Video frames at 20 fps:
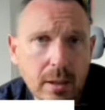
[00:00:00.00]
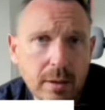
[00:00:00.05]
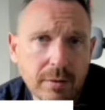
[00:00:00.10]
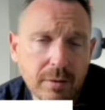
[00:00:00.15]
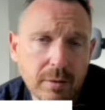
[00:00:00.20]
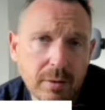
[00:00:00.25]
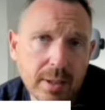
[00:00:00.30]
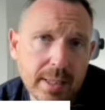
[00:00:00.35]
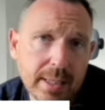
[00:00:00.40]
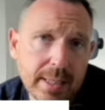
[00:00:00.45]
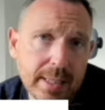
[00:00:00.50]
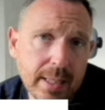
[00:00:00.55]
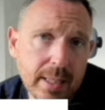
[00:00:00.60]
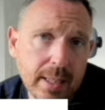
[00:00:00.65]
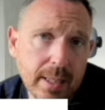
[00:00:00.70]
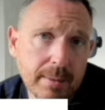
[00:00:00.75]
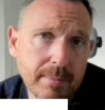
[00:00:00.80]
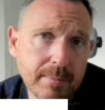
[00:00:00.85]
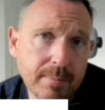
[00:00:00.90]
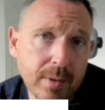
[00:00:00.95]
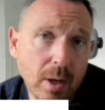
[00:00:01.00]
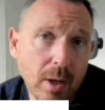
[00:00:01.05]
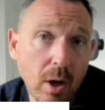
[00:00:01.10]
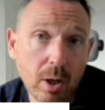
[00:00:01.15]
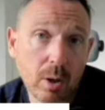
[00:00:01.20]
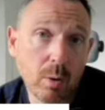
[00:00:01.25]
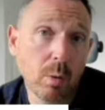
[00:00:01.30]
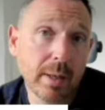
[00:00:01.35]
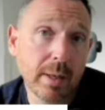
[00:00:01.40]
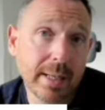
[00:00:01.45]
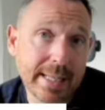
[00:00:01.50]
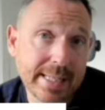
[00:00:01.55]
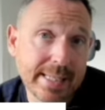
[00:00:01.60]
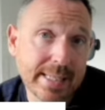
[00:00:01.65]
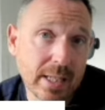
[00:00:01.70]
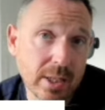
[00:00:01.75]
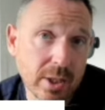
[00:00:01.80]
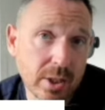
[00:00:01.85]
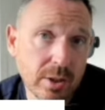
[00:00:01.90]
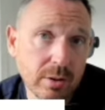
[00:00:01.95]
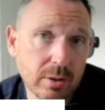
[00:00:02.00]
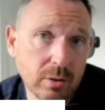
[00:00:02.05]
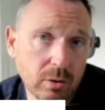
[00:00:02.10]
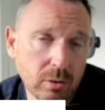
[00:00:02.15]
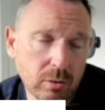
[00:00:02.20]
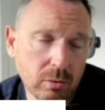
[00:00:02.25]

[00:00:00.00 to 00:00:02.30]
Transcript: for the high quality sessions